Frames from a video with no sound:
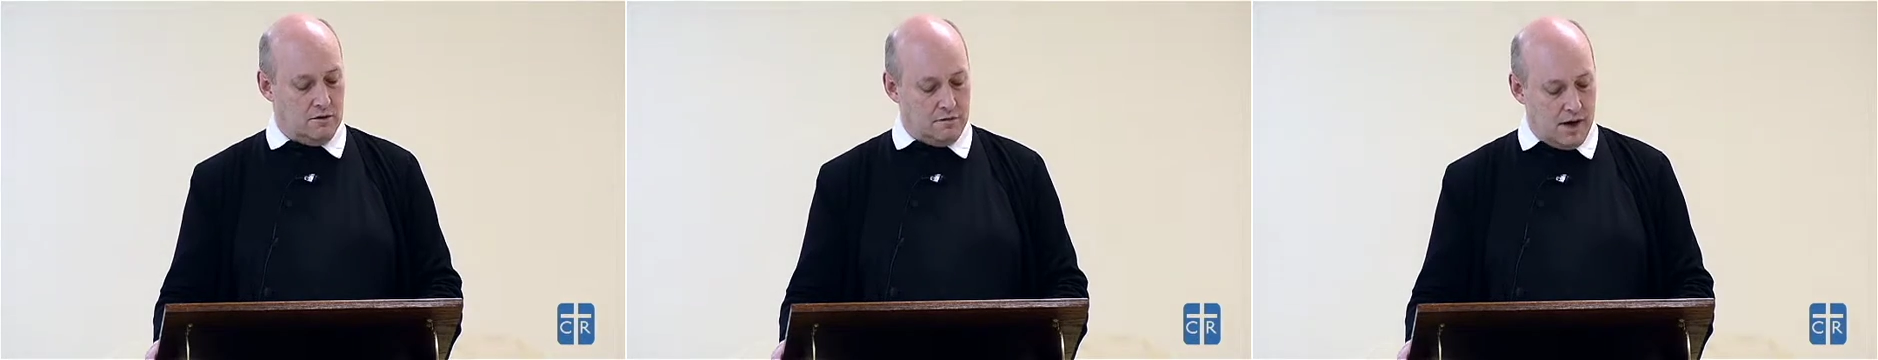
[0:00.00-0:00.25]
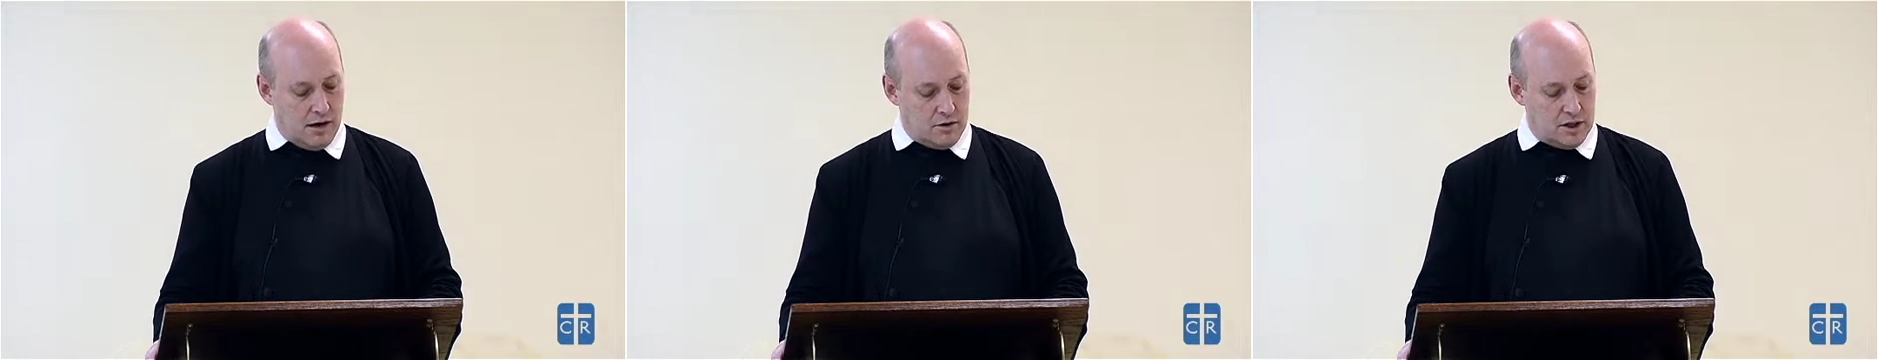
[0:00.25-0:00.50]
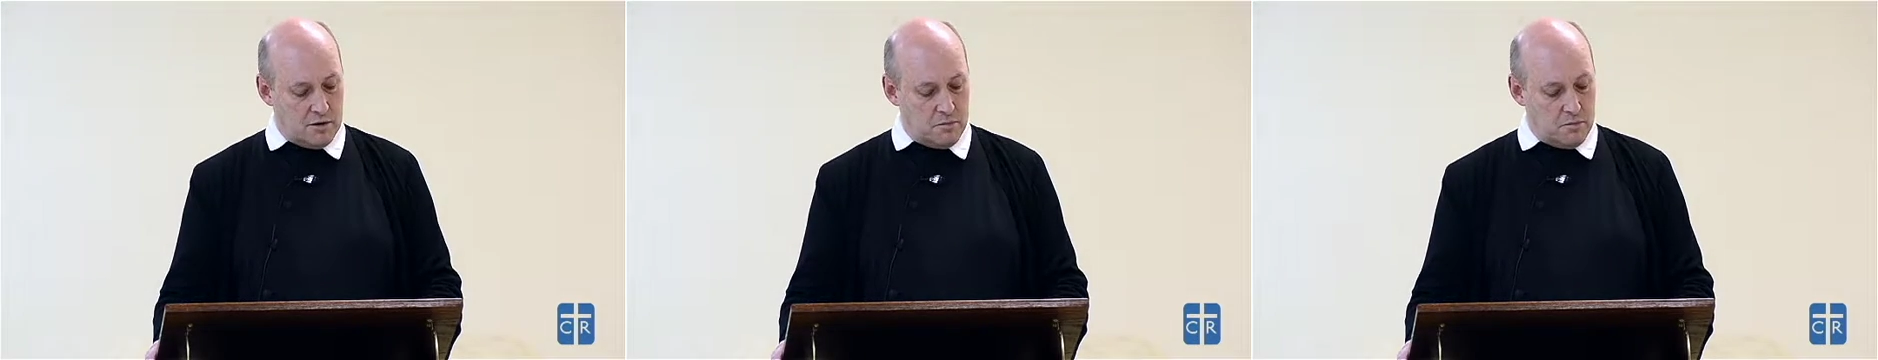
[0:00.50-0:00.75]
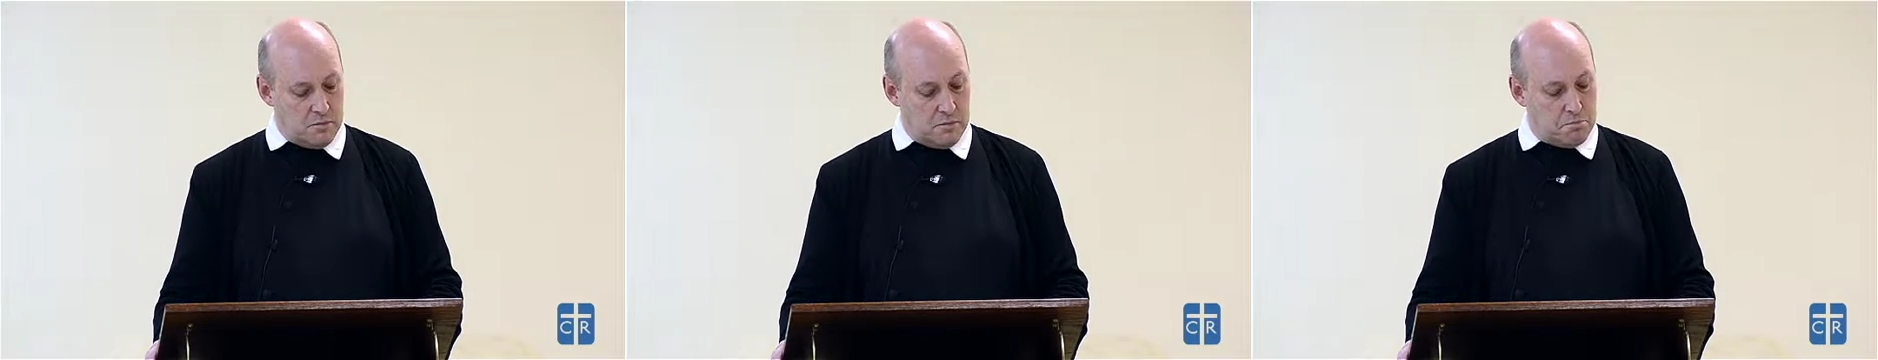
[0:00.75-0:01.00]
found it
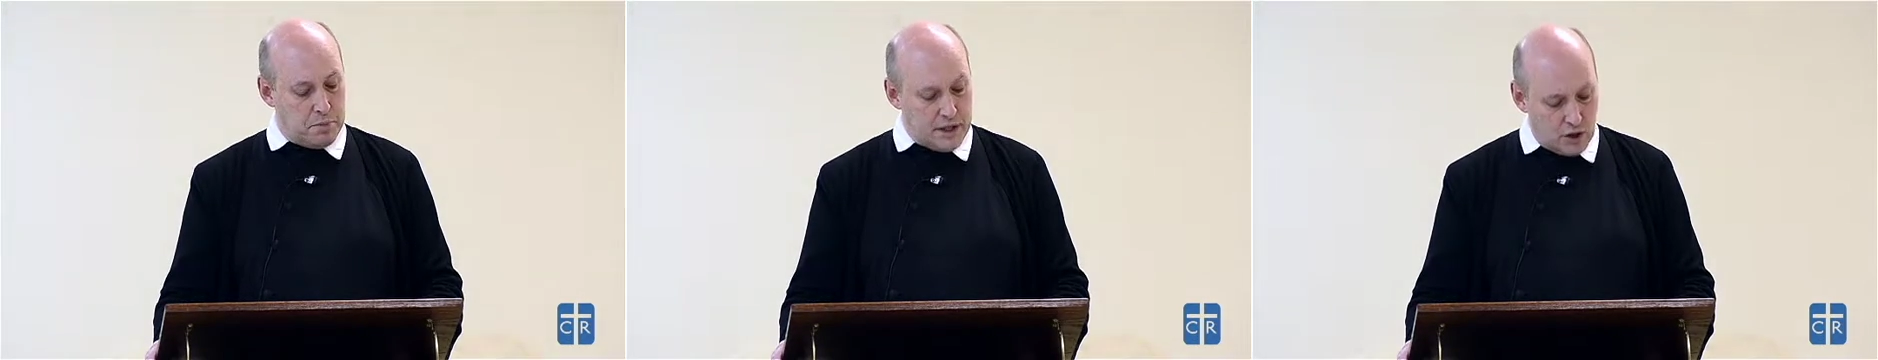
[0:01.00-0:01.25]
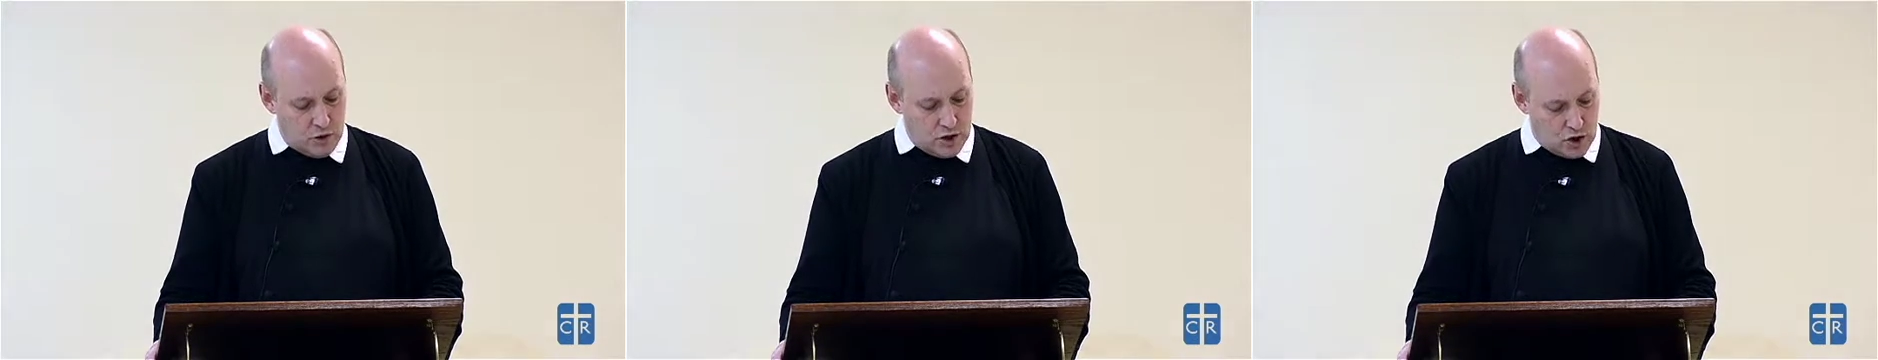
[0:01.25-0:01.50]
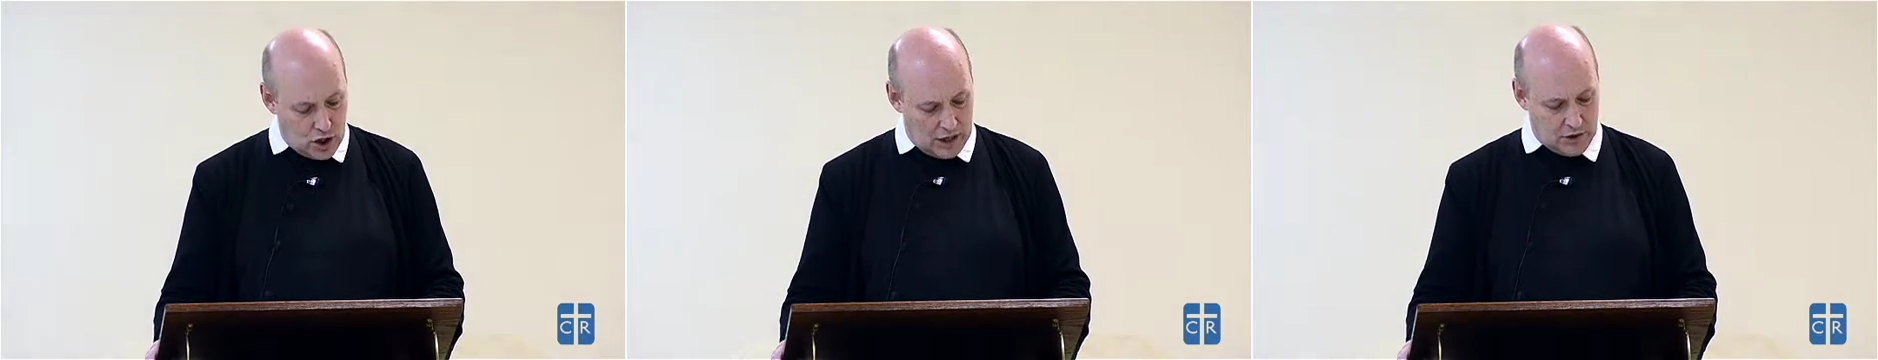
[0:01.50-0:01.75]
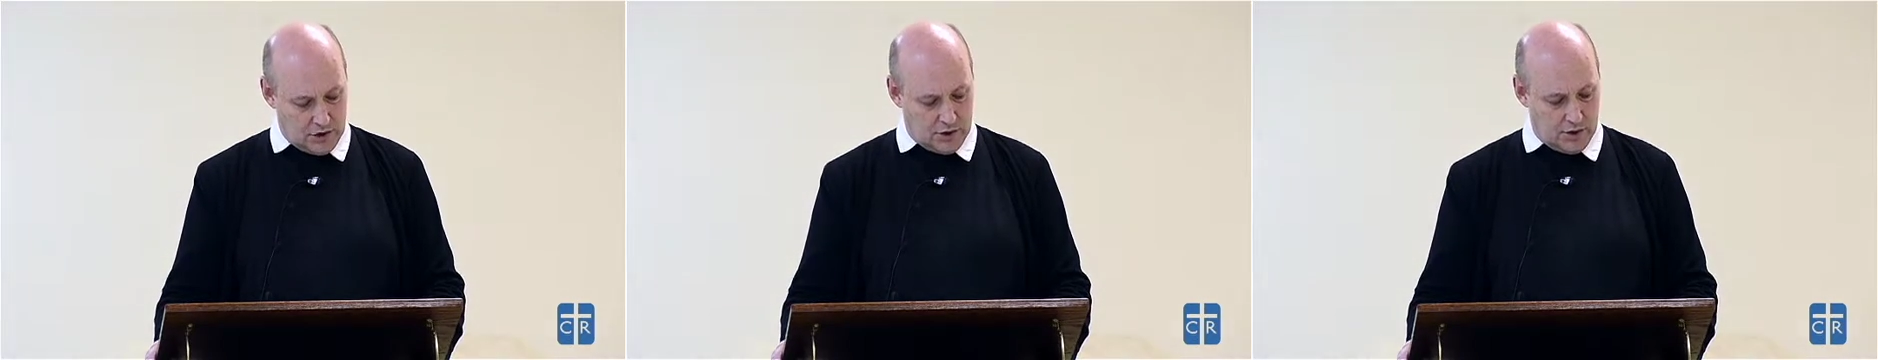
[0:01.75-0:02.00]
bitter
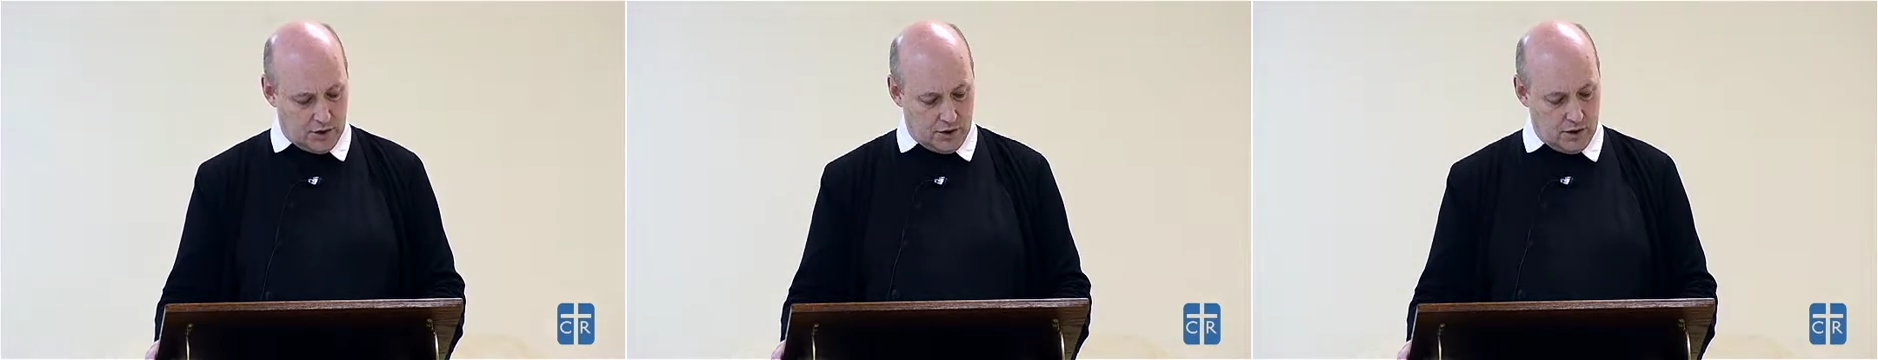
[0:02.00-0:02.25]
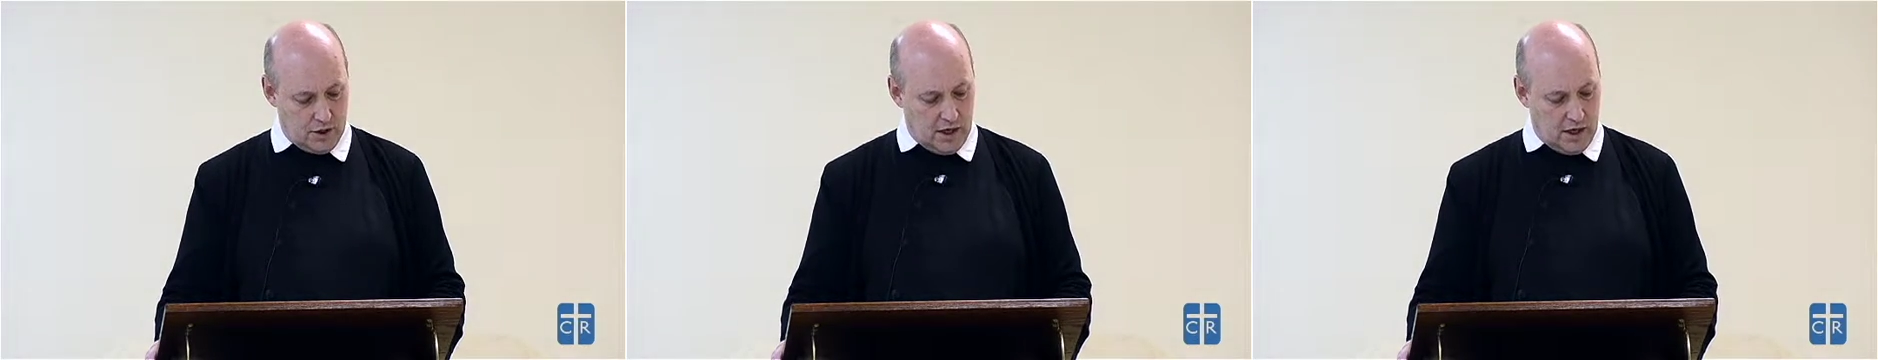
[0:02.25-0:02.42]
injustice